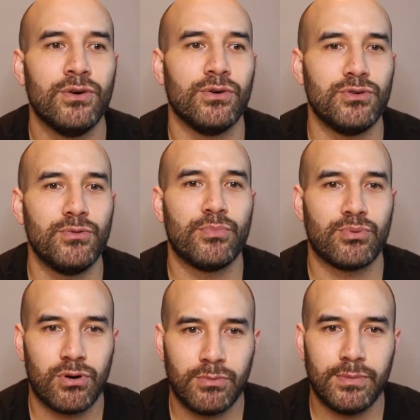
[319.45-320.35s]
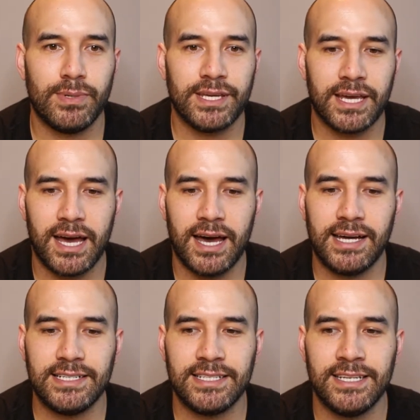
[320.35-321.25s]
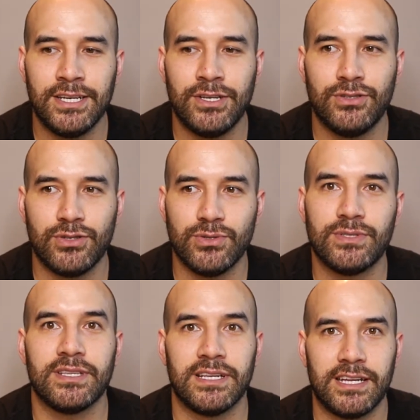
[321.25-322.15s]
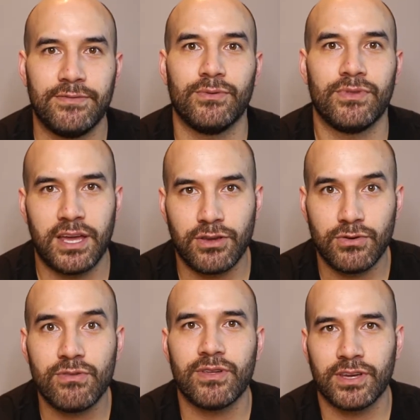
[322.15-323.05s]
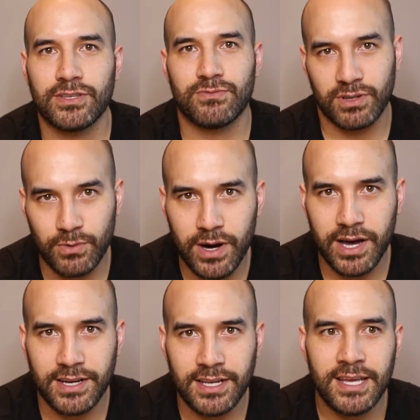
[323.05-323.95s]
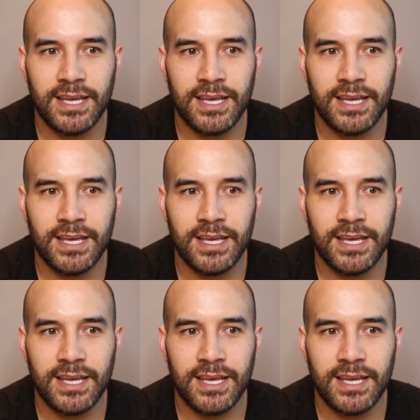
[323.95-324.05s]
or you probably can't do to the level that you think is required.